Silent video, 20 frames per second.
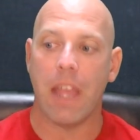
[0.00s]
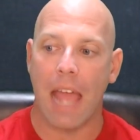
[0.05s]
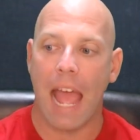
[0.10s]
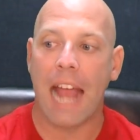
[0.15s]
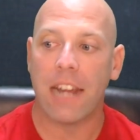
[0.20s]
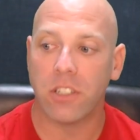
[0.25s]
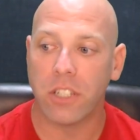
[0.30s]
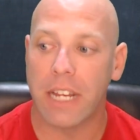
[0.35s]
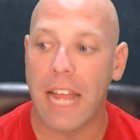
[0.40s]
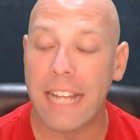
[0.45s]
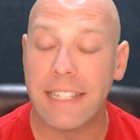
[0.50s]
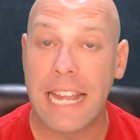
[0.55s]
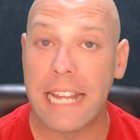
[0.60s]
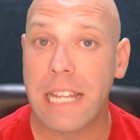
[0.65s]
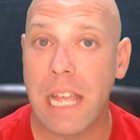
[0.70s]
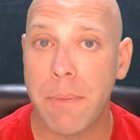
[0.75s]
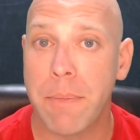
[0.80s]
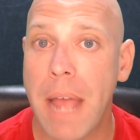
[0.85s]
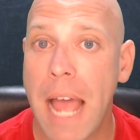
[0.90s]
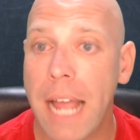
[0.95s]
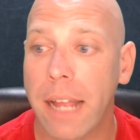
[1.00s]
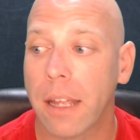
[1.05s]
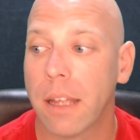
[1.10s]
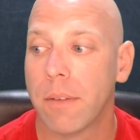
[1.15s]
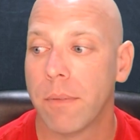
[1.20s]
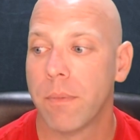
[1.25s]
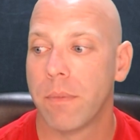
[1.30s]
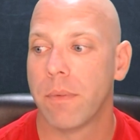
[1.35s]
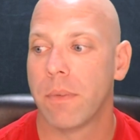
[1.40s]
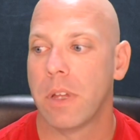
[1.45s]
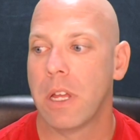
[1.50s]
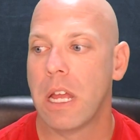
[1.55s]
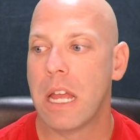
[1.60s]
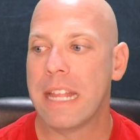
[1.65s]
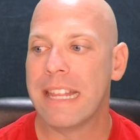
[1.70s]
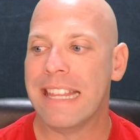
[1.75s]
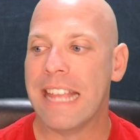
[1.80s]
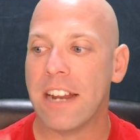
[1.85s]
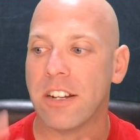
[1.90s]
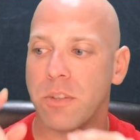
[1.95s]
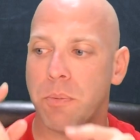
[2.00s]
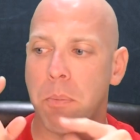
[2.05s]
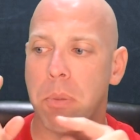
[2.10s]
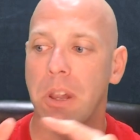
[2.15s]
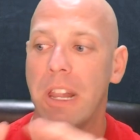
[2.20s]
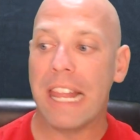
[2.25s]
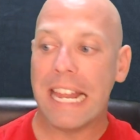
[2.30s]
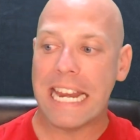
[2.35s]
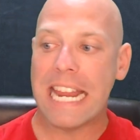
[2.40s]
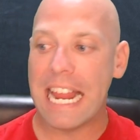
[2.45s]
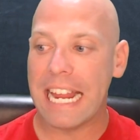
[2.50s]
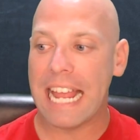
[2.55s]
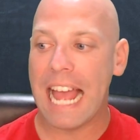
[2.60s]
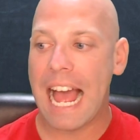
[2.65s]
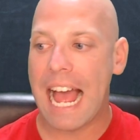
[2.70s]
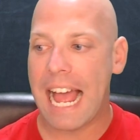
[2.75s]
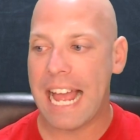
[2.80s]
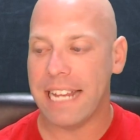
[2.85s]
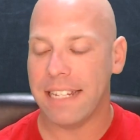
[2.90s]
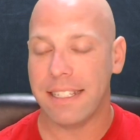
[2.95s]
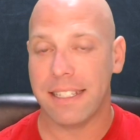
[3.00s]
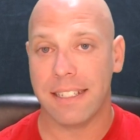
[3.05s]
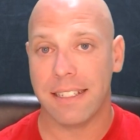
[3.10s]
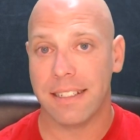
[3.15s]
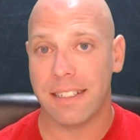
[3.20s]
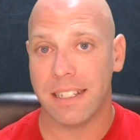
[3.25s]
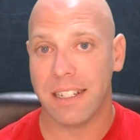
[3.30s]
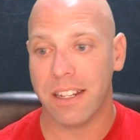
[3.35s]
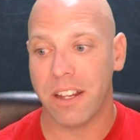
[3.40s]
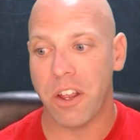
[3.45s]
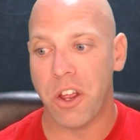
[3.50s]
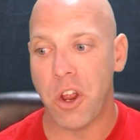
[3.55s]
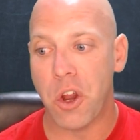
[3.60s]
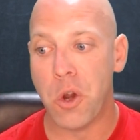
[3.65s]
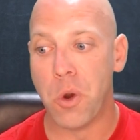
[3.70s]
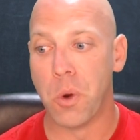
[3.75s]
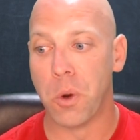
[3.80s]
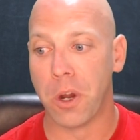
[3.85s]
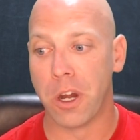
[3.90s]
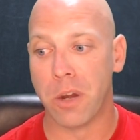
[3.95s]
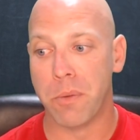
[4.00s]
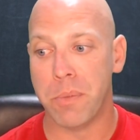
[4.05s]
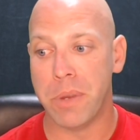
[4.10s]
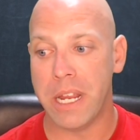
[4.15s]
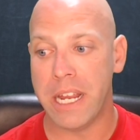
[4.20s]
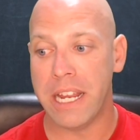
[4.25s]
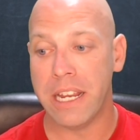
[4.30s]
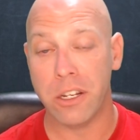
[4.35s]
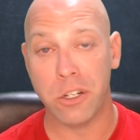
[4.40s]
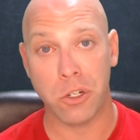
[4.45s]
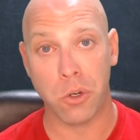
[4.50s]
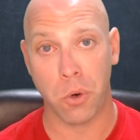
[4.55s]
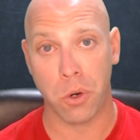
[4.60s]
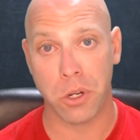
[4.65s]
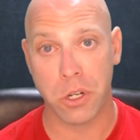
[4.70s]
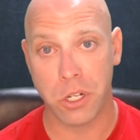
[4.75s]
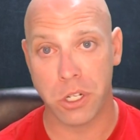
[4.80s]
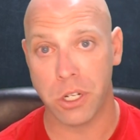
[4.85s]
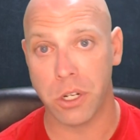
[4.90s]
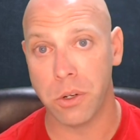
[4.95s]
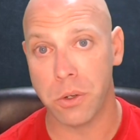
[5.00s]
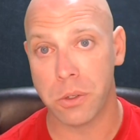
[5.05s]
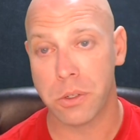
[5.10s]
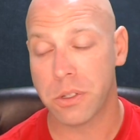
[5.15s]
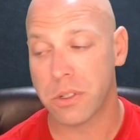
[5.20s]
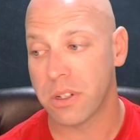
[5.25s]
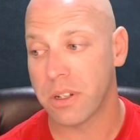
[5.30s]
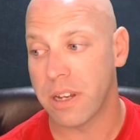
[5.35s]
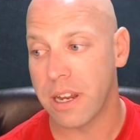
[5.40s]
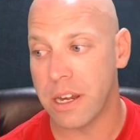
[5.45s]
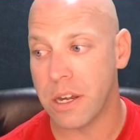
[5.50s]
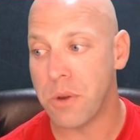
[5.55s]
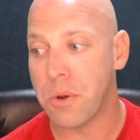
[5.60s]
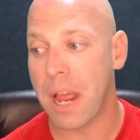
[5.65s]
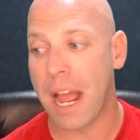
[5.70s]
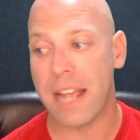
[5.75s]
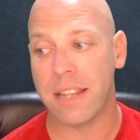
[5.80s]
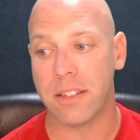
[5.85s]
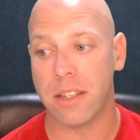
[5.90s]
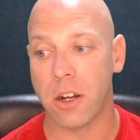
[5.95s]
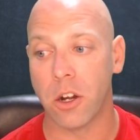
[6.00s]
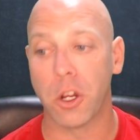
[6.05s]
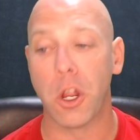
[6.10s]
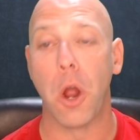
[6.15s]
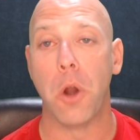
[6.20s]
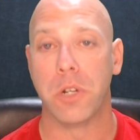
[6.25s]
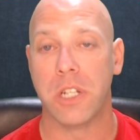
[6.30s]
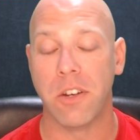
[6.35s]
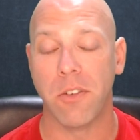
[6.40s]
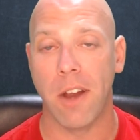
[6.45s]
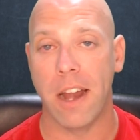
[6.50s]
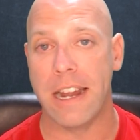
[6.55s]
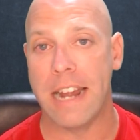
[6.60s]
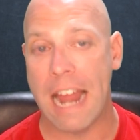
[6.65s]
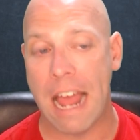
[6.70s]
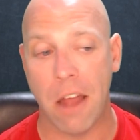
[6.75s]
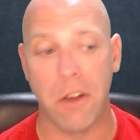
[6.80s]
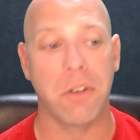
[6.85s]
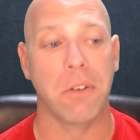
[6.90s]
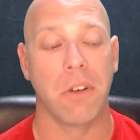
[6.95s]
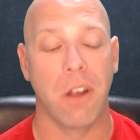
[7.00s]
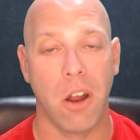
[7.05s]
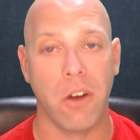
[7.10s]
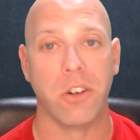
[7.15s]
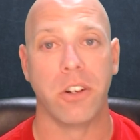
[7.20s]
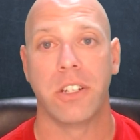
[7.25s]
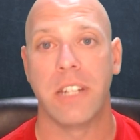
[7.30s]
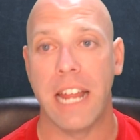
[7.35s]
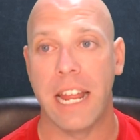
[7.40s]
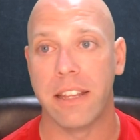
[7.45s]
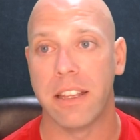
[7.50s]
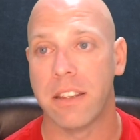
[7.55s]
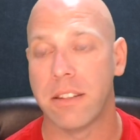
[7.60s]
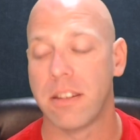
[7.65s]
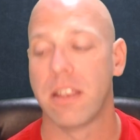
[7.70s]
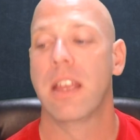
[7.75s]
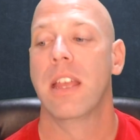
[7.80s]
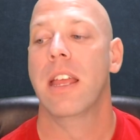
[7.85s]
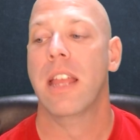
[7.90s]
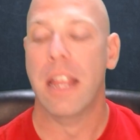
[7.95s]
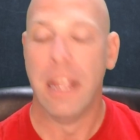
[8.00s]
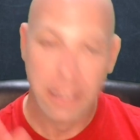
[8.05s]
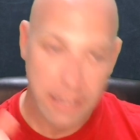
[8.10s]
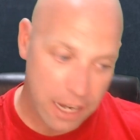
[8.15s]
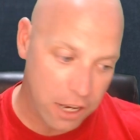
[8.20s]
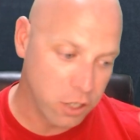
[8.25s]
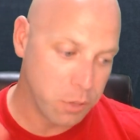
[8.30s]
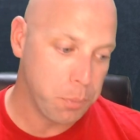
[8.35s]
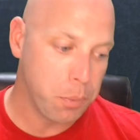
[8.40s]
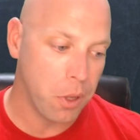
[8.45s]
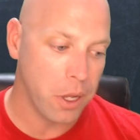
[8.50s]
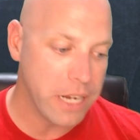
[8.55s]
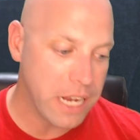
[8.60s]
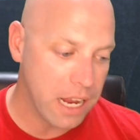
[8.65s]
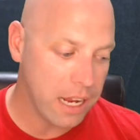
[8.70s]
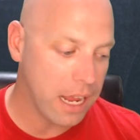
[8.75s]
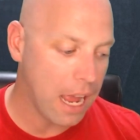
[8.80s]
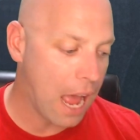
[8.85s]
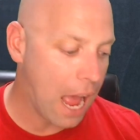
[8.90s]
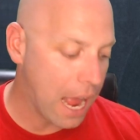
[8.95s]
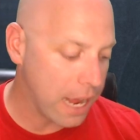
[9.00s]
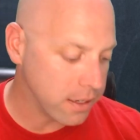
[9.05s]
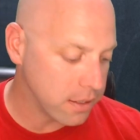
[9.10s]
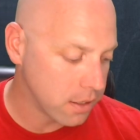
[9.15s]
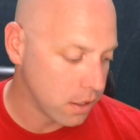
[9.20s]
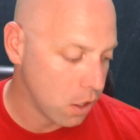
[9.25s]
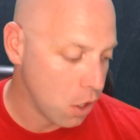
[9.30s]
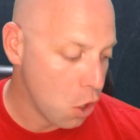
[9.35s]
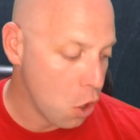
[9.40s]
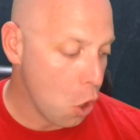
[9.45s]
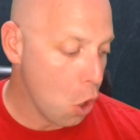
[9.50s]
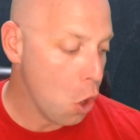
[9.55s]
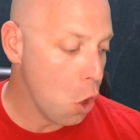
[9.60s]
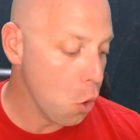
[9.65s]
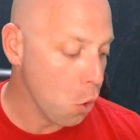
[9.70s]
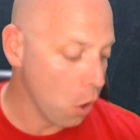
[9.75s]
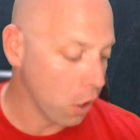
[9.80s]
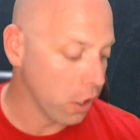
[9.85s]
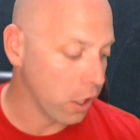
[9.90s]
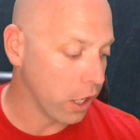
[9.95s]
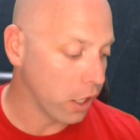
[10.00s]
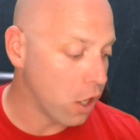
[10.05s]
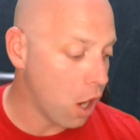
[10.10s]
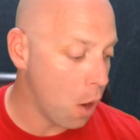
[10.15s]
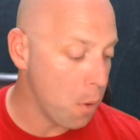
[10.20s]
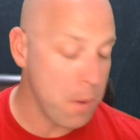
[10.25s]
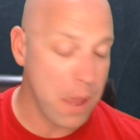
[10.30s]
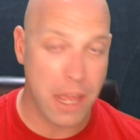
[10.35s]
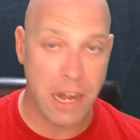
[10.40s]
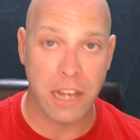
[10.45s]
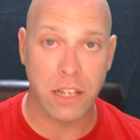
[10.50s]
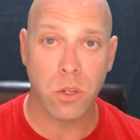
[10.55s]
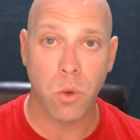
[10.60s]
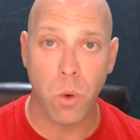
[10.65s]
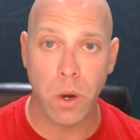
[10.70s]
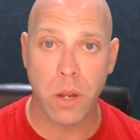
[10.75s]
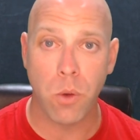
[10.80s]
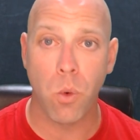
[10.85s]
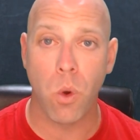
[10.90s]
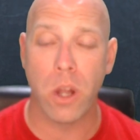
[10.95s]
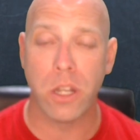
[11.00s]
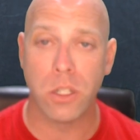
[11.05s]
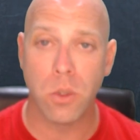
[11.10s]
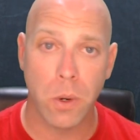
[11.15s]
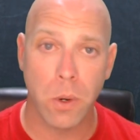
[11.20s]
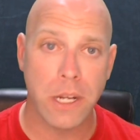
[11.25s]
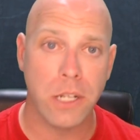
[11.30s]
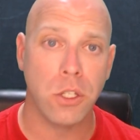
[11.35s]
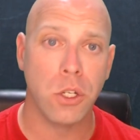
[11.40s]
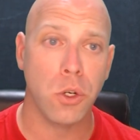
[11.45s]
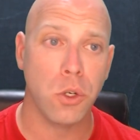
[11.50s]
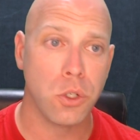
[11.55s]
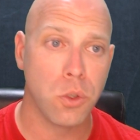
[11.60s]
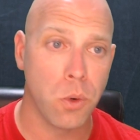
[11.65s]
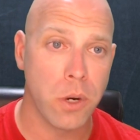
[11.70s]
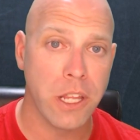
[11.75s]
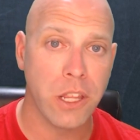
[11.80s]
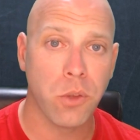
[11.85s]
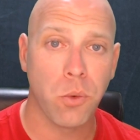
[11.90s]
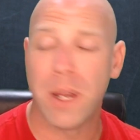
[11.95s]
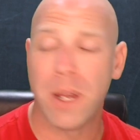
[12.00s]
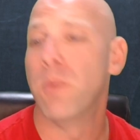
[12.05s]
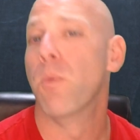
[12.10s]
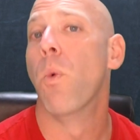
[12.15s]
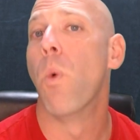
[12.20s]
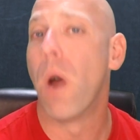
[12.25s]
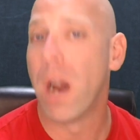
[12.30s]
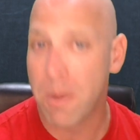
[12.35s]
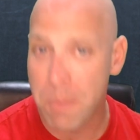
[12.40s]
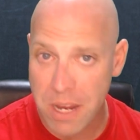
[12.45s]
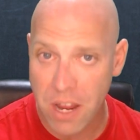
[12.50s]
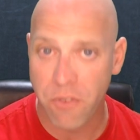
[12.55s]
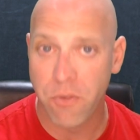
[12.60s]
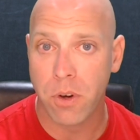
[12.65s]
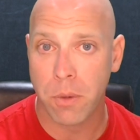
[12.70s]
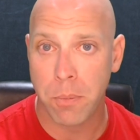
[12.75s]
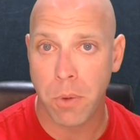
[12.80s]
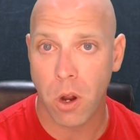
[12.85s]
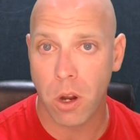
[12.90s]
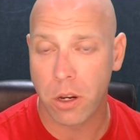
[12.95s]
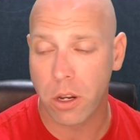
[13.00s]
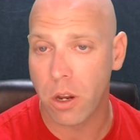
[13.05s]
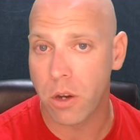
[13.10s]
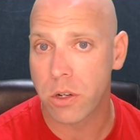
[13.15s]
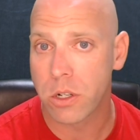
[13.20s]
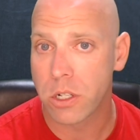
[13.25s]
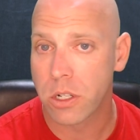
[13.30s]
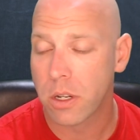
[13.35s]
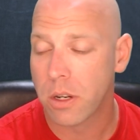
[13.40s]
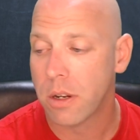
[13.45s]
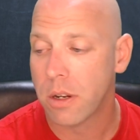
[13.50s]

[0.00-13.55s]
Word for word: Actually, I take that back. There's plenty of guys who are going to be in Jordan's shoes, and you guys that are coaching right now understand this. There's plenty of guys who are going to come in at 21, 22, 23, want to be a football coach.